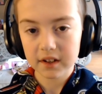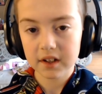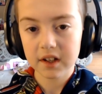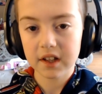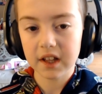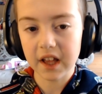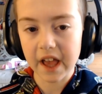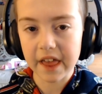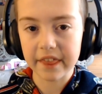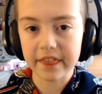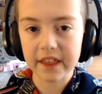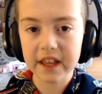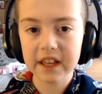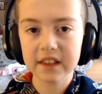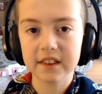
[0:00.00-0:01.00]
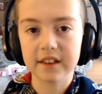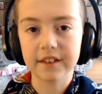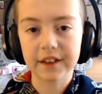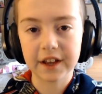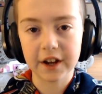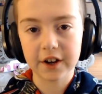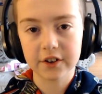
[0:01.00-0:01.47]
I think this
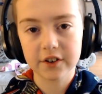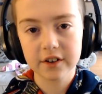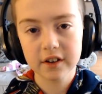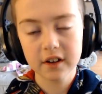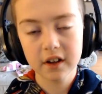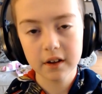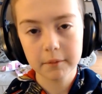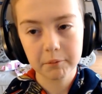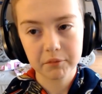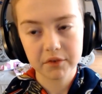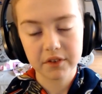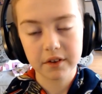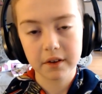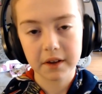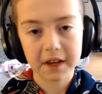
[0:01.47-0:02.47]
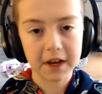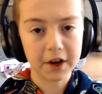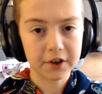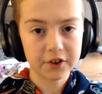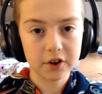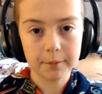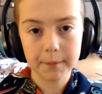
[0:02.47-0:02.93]

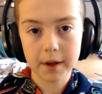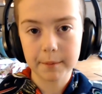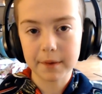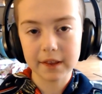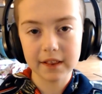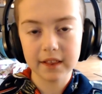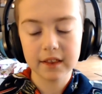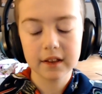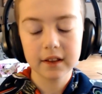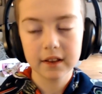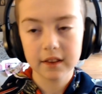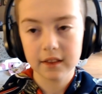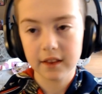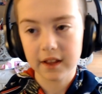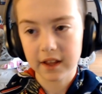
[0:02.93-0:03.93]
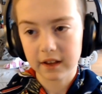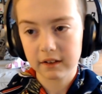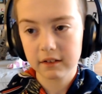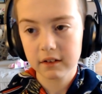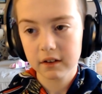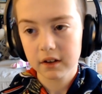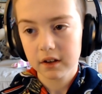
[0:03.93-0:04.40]
character might be
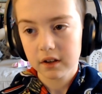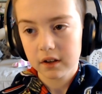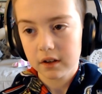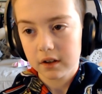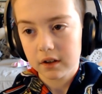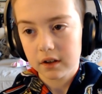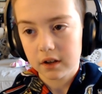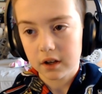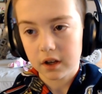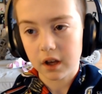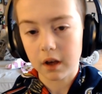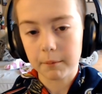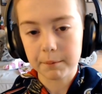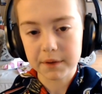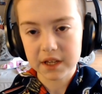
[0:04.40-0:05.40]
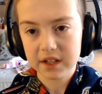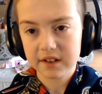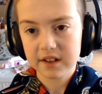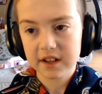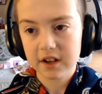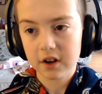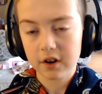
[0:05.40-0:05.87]
like a B
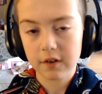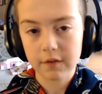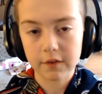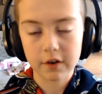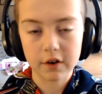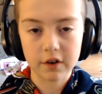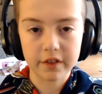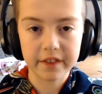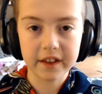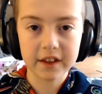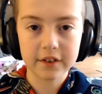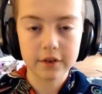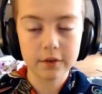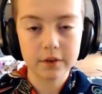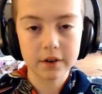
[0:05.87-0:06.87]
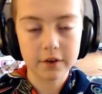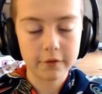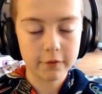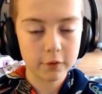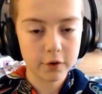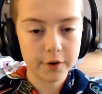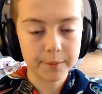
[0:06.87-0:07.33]
tier for things you can
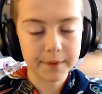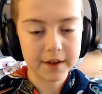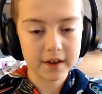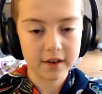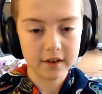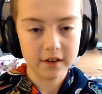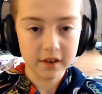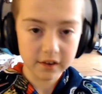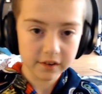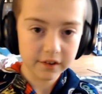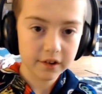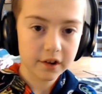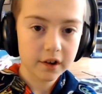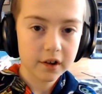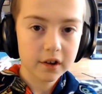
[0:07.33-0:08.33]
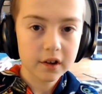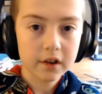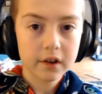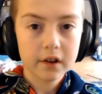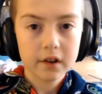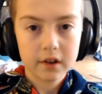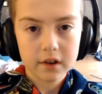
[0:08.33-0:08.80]
afford, because
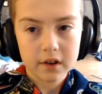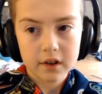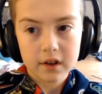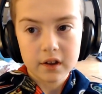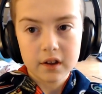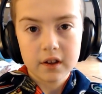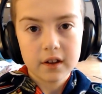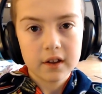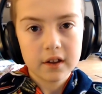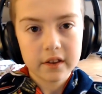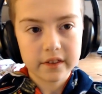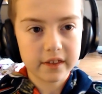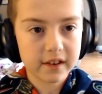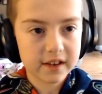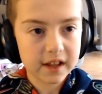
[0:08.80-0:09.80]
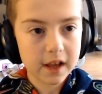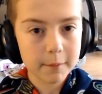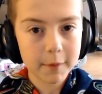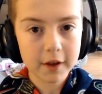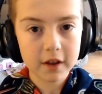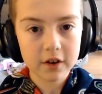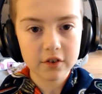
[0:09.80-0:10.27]
the
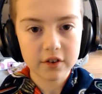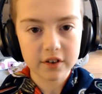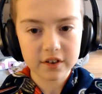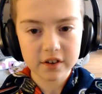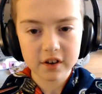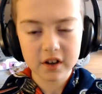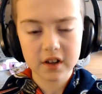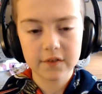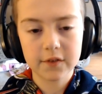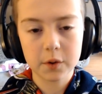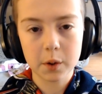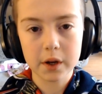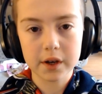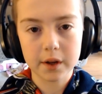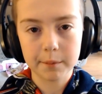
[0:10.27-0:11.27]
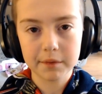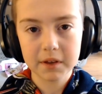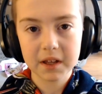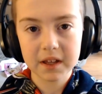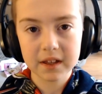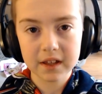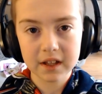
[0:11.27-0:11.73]
damage is good if you end up
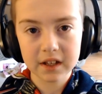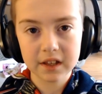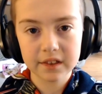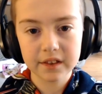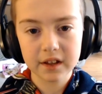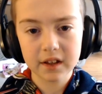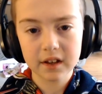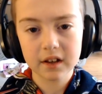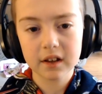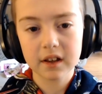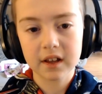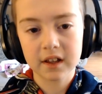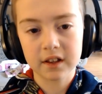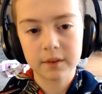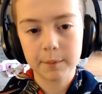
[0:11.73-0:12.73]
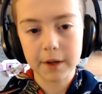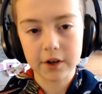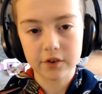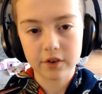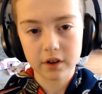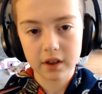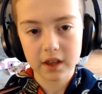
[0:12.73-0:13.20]
leaking anything,
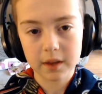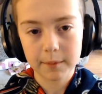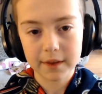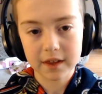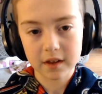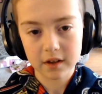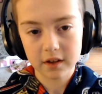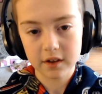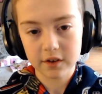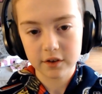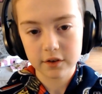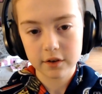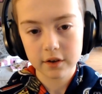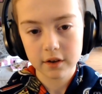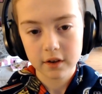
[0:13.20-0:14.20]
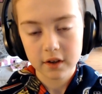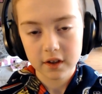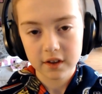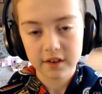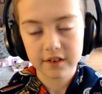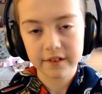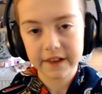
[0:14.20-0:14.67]
especially because
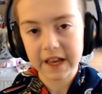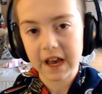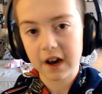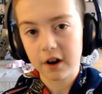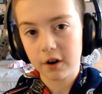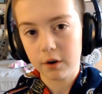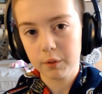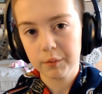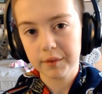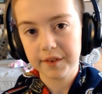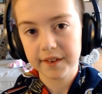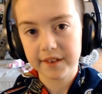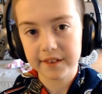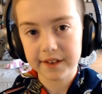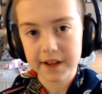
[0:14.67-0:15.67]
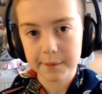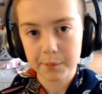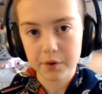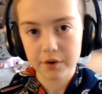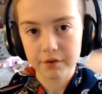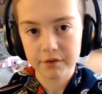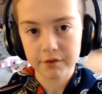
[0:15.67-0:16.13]
Scout,
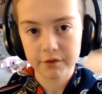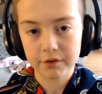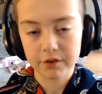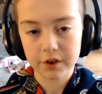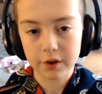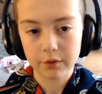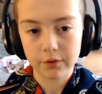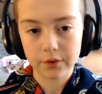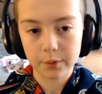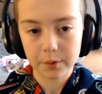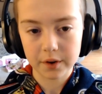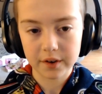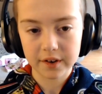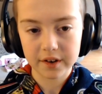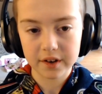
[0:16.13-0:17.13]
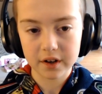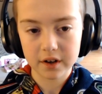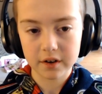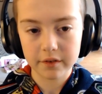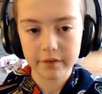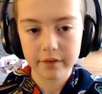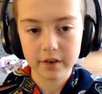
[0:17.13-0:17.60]
Sniper, those sort of
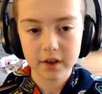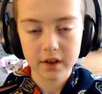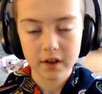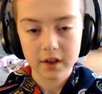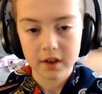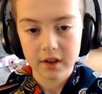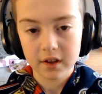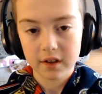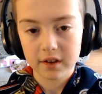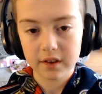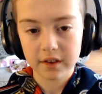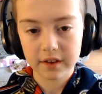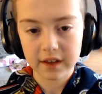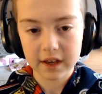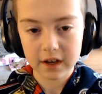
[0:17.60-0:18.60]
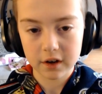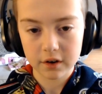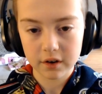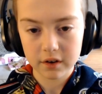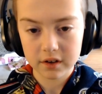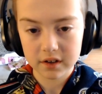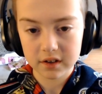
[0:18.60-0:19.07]
stuff. Scout,
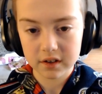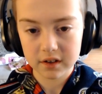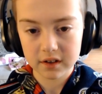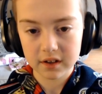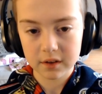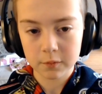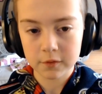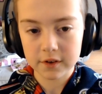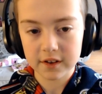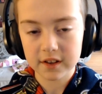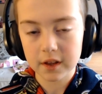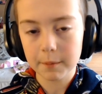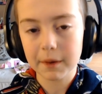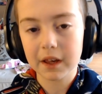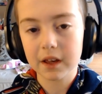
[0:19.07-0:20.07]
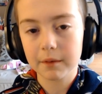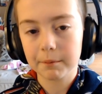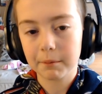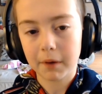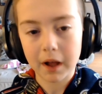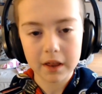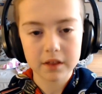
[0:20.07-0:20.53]
once they make it
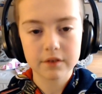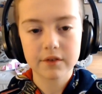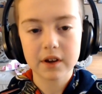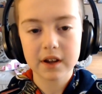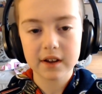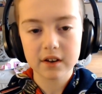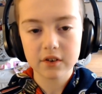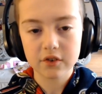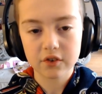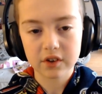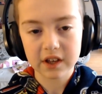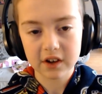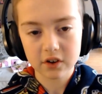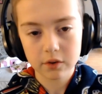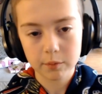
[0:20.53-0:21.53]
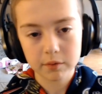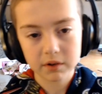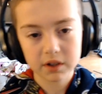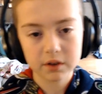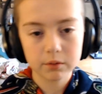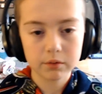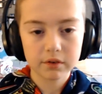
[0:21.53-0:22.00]
by the range, Scout's pretty
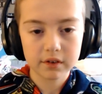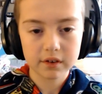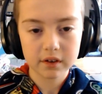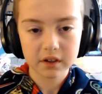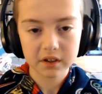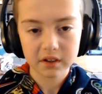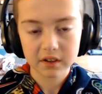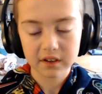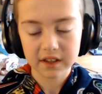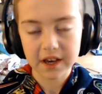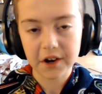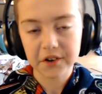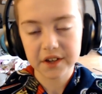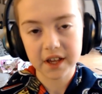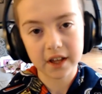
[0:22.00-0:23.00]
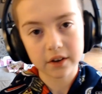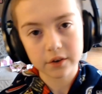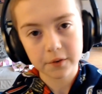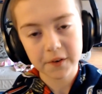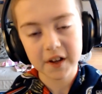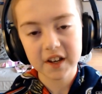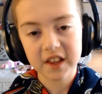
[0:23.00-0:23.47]
useless. Scout can't do
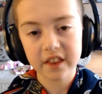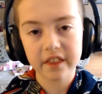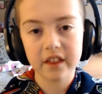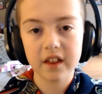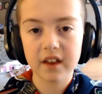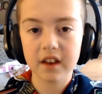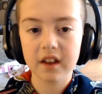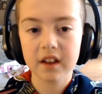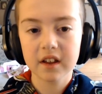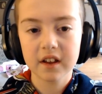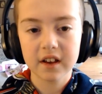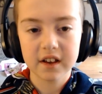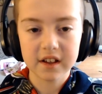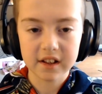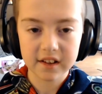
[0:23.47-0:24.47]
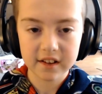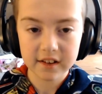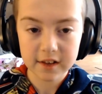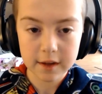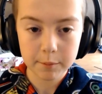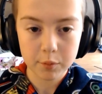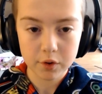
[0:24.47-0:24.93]
anything, and
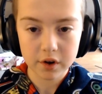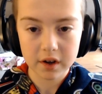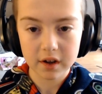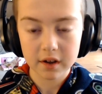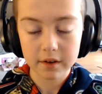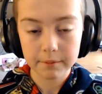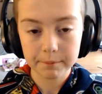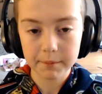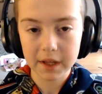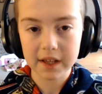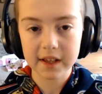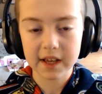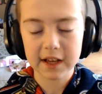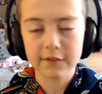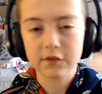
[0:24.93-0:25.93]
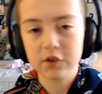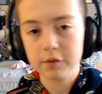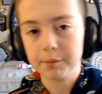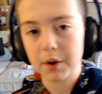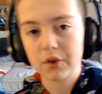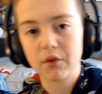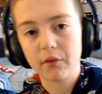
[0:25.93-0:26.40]
Sniper might have too
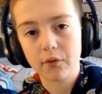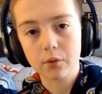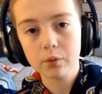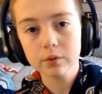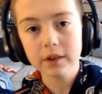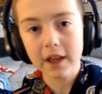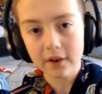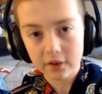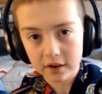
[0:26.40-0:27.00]
much of a cooldown.